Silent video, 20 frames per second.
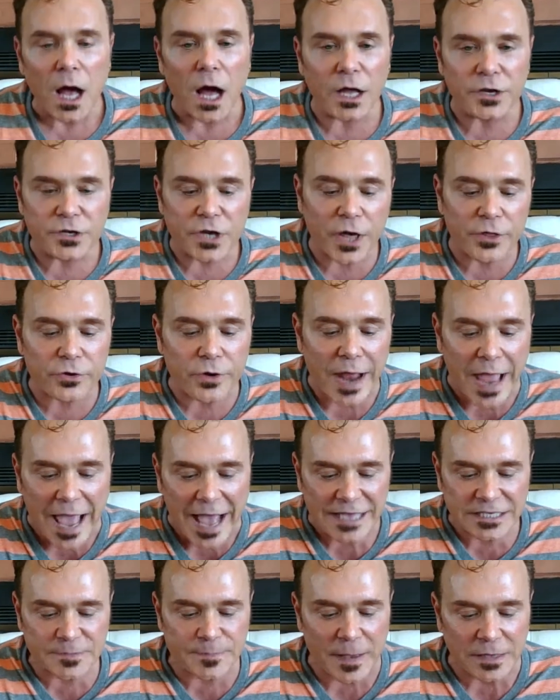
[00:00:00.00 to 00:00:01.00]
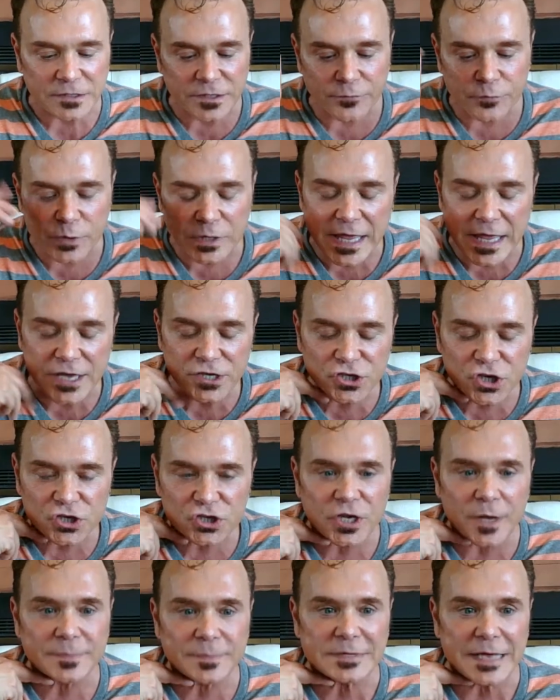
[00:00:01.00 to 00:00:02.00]
Another aspect of
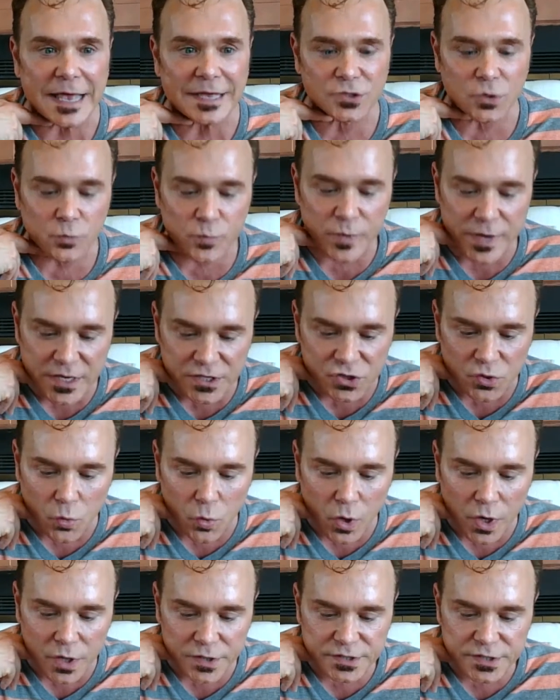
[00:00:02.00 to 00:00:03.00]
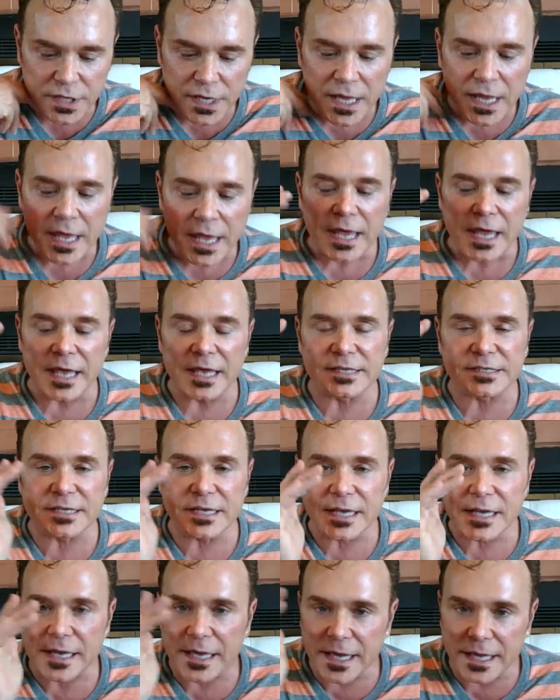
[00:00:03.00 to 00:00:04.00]
relationships as a resource
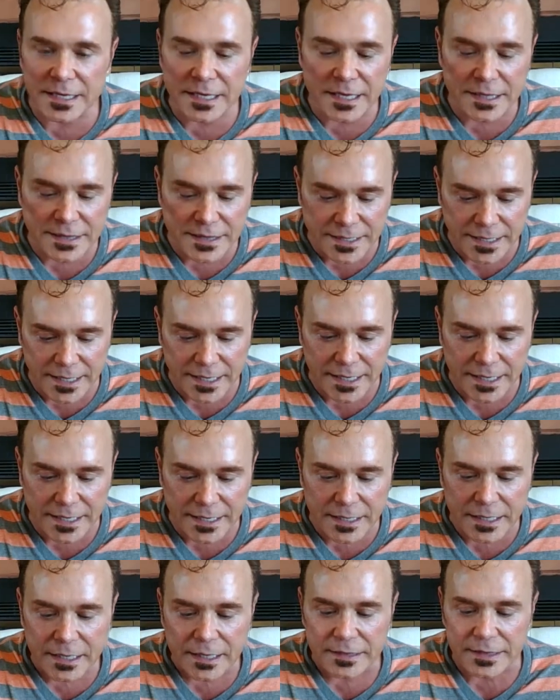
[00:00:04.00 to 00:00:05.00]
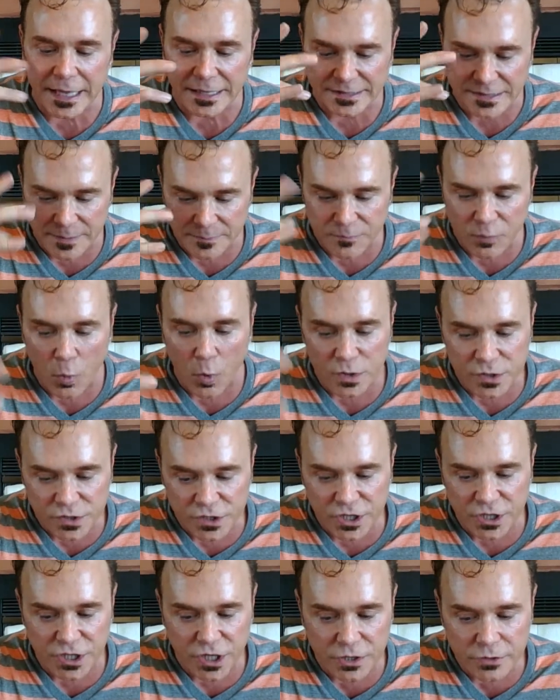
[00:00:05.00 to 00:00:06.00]
is anything that's
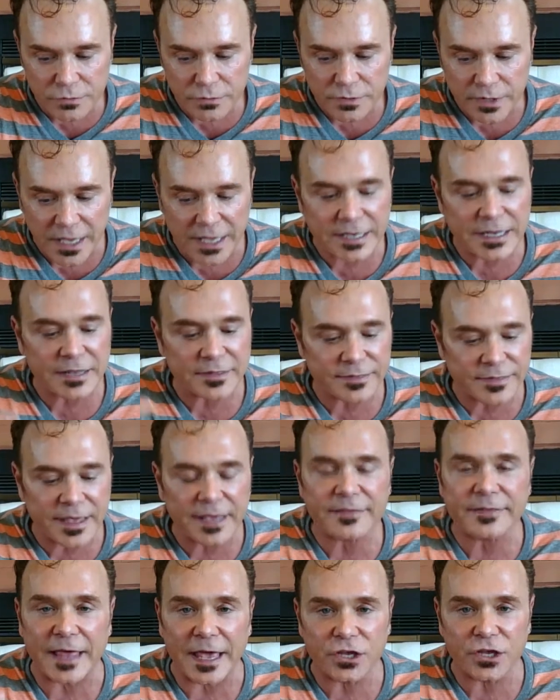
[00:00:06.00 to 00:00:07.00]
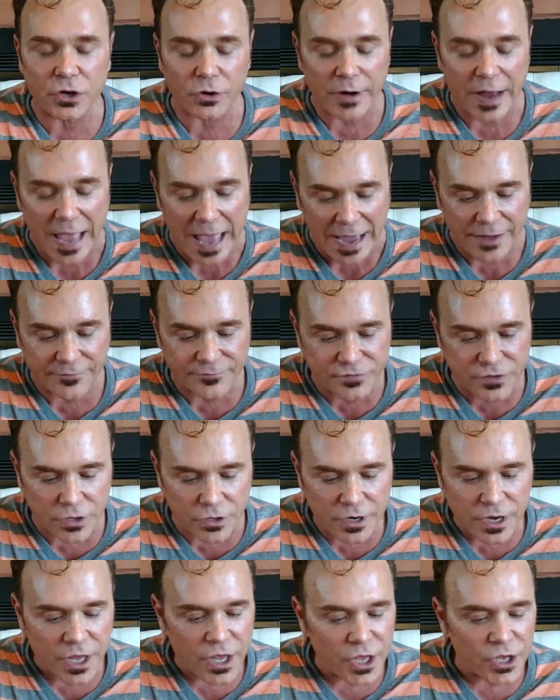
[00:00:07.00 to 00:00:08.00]
important to you, anything that you're
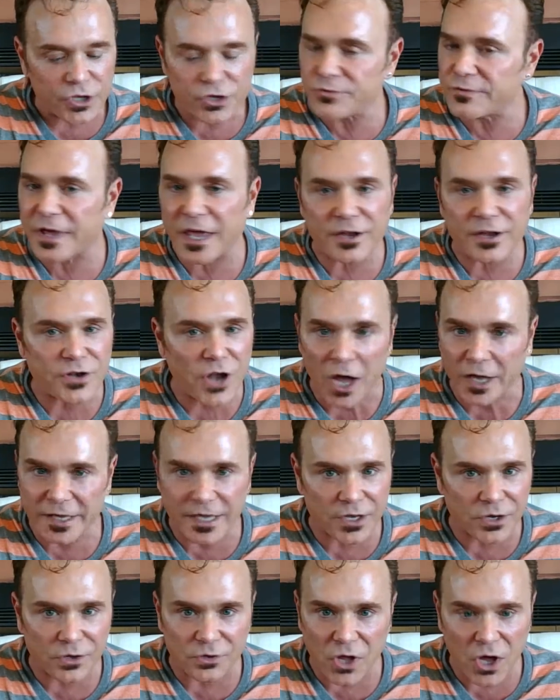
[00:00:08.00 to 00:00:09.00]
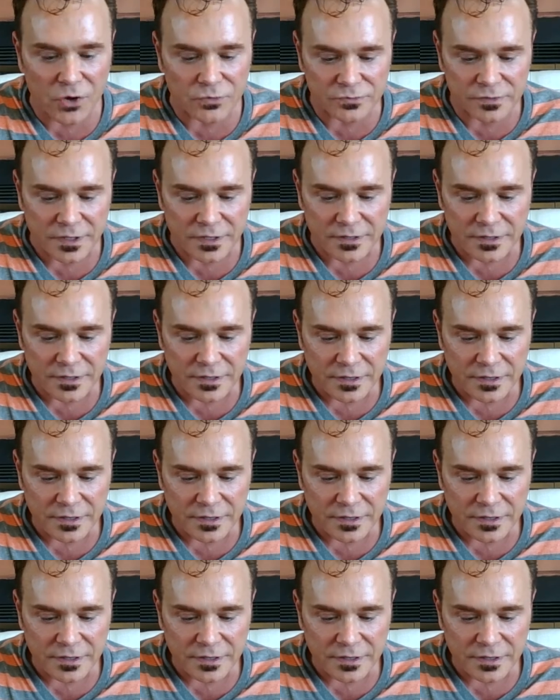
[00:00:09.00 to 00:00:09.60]
after, you cannot get alone.